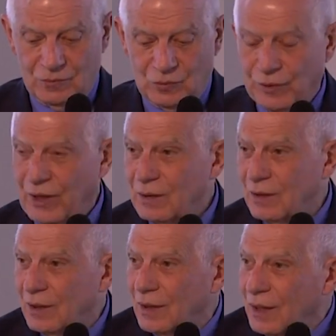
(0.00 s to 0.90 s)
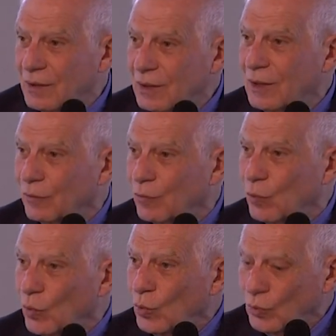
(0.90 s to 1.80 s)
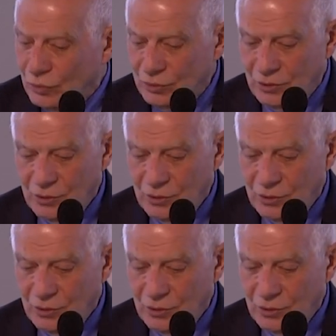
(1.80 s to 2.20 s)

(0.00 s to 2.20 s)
Today, the idea of war